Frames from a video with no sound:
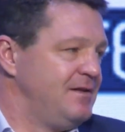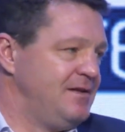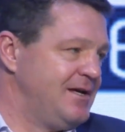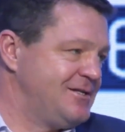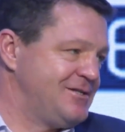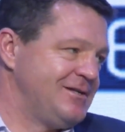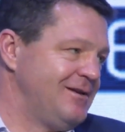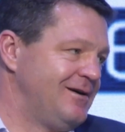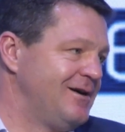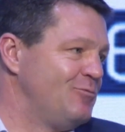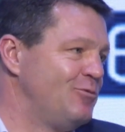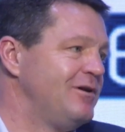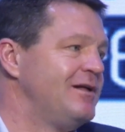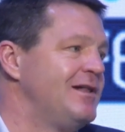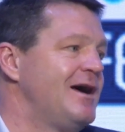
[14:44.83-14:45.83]
The
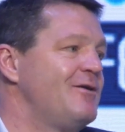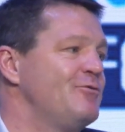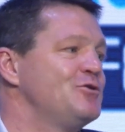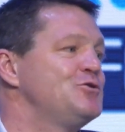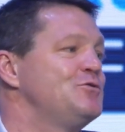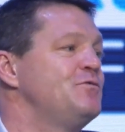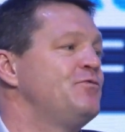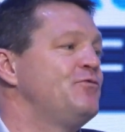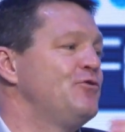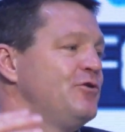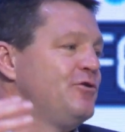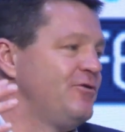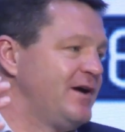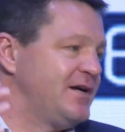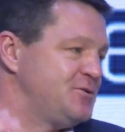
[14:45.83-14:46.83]
XLR will allow us to
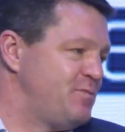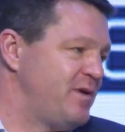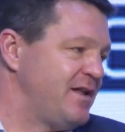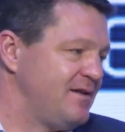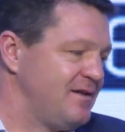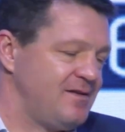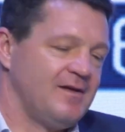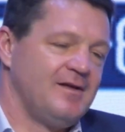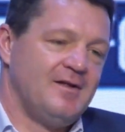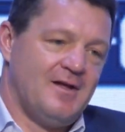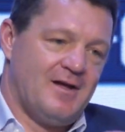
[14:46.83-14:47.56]
further expand it.